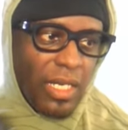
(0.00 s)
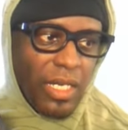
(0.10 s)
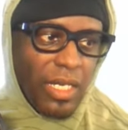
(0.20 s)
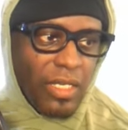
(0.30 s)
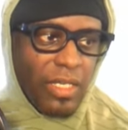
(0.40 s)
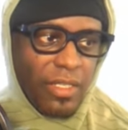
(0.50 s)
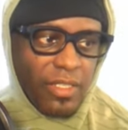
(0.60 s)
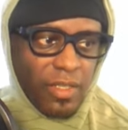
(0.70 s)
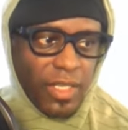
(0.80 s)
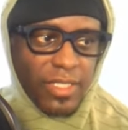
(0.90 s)
Uh,
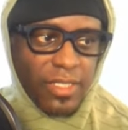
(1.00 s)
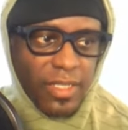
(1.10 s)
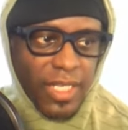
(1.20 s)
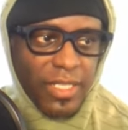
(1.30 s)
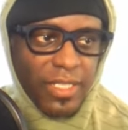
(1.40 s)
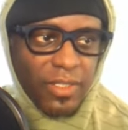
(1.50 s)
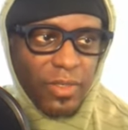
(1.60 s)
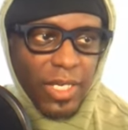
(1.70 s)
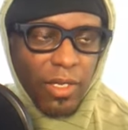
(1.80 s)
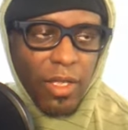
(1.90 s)
so that's that's
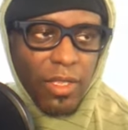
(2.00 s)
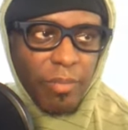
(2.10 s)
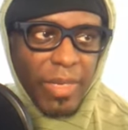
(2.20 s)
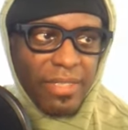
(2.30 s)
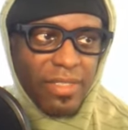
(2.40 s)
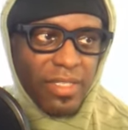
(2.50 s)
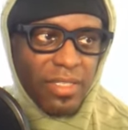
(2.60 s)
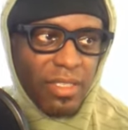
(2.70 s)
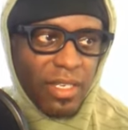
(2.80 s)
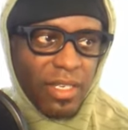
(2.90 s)
including all the bases